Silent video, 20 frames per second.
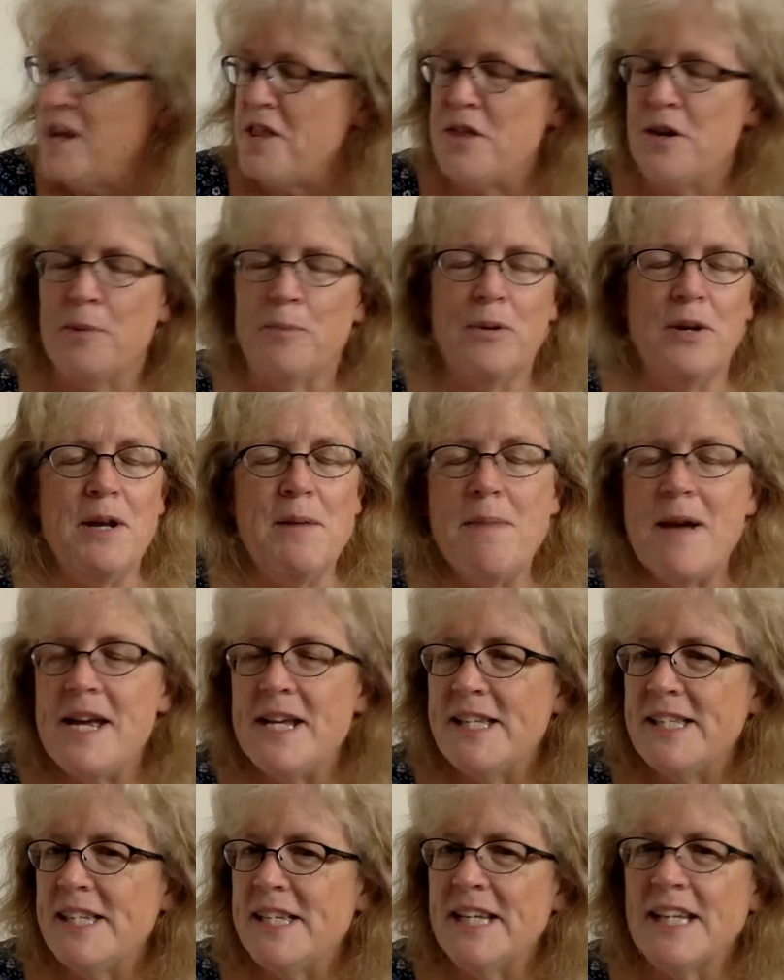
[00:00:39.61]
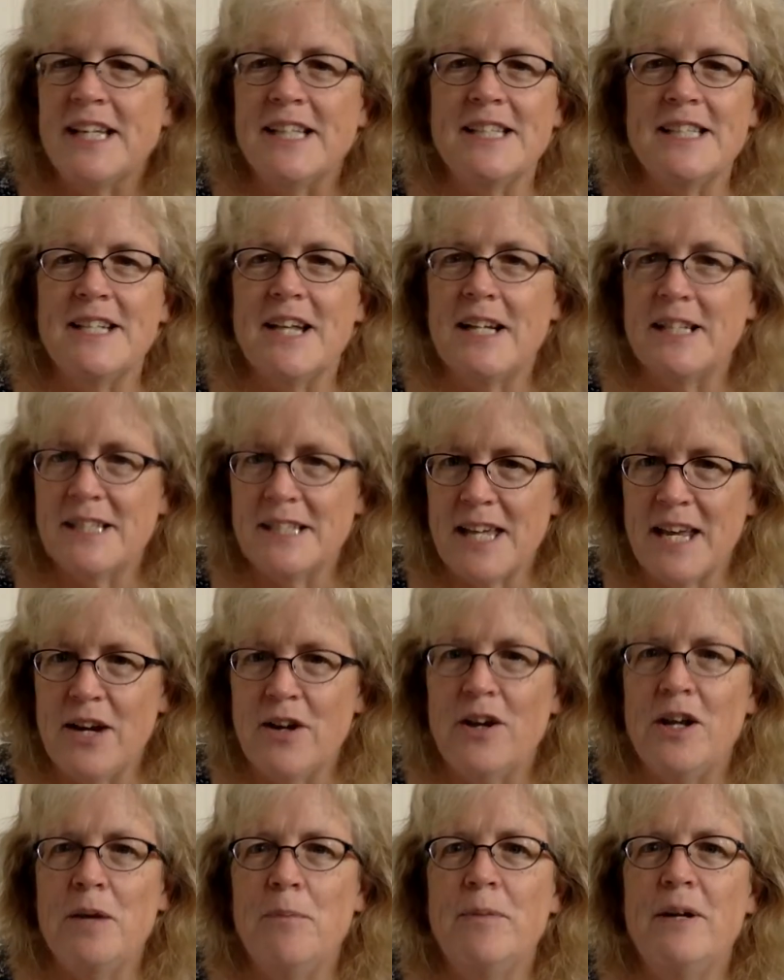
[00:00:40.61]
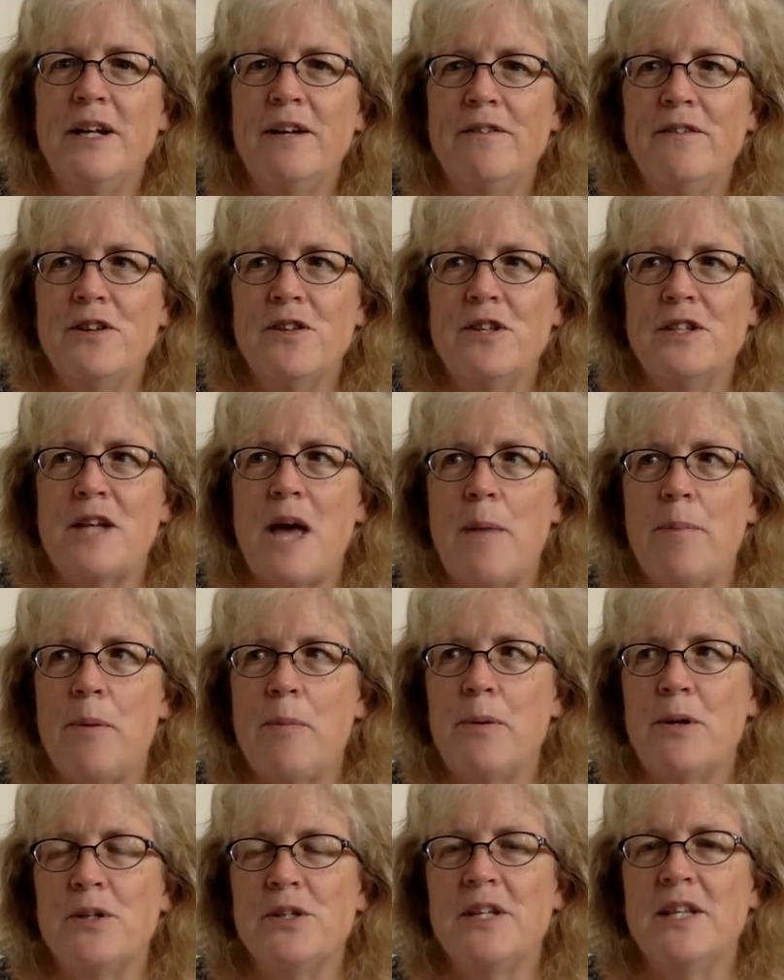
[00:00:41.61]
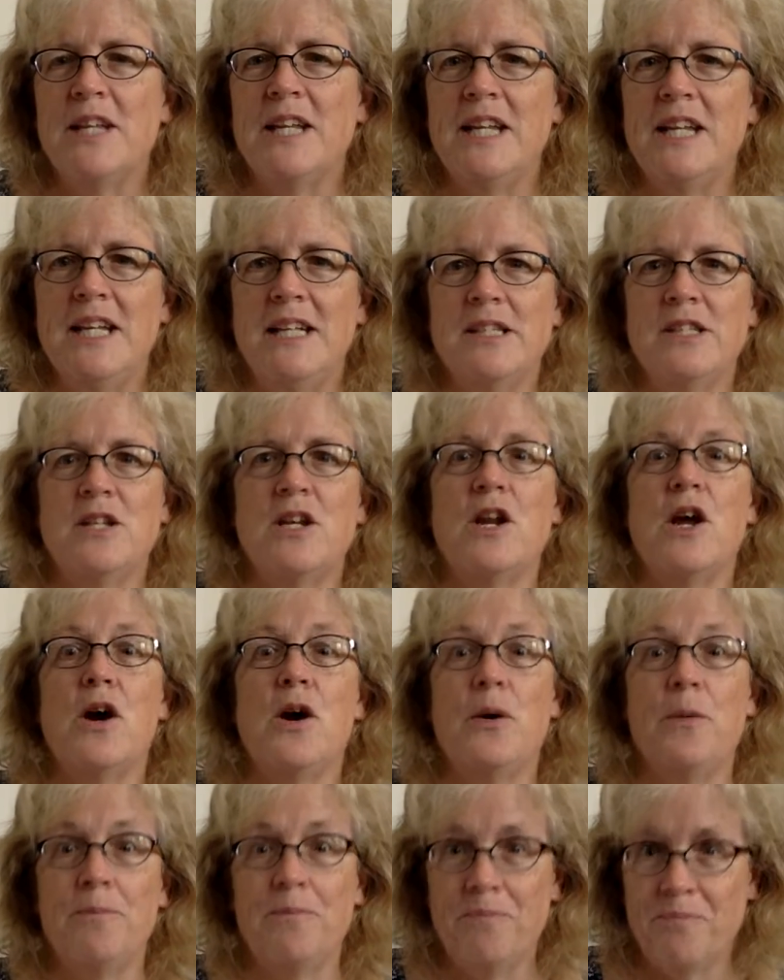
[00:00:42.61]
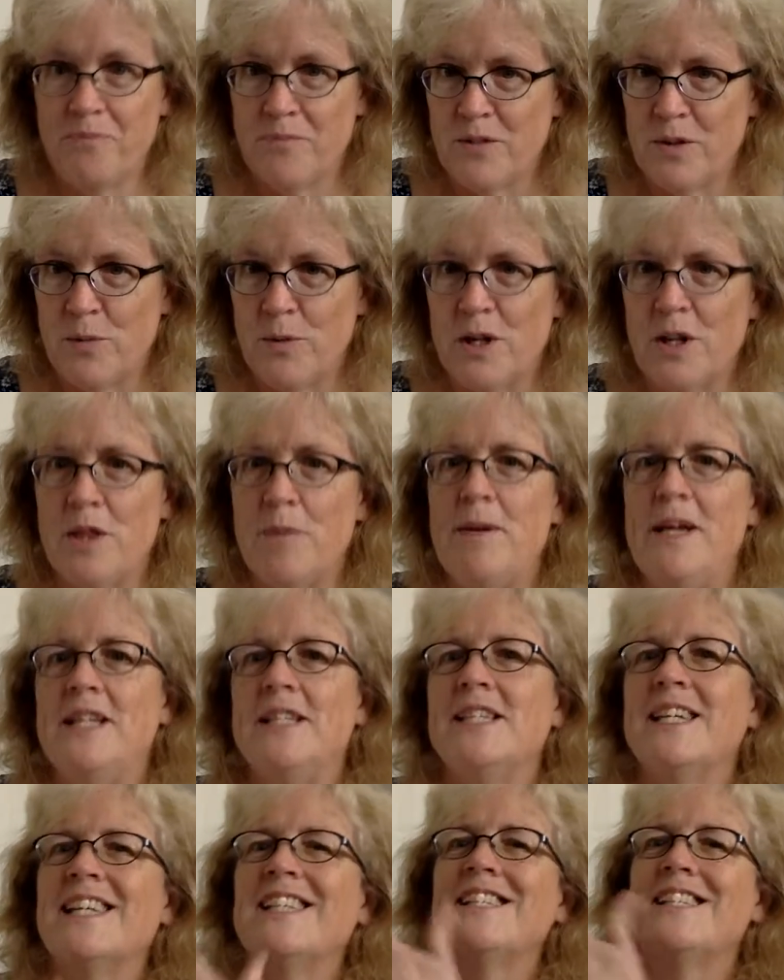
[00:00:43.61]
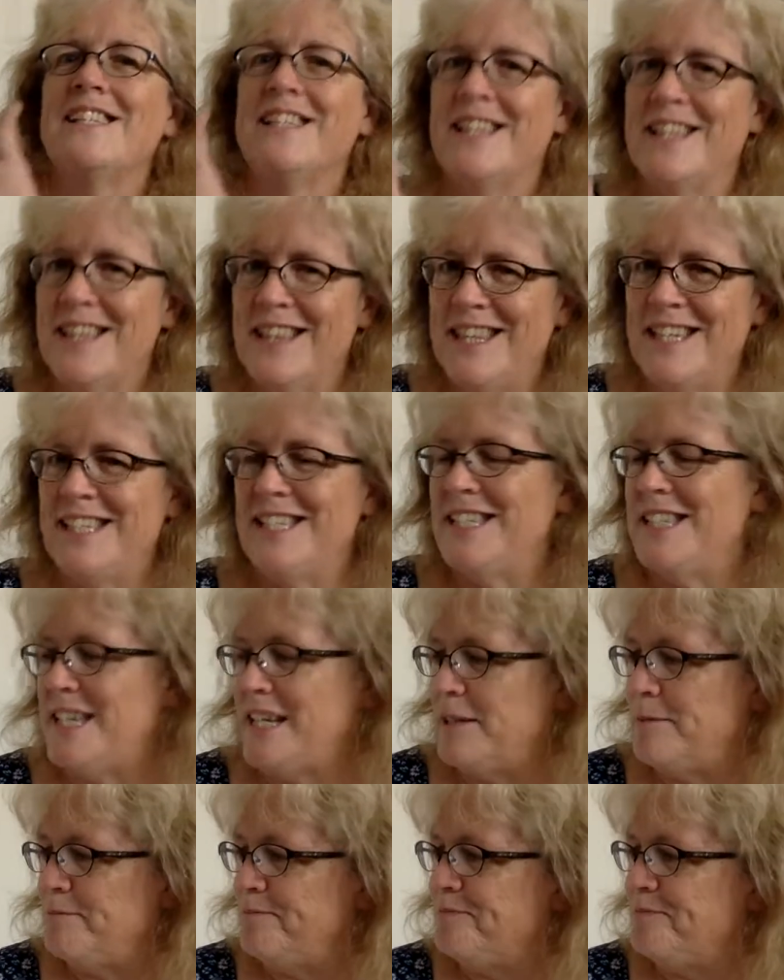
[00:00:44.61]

They're pretty basic. It's not scary, but if you're the type of person that needs to know what are the basics, this is it.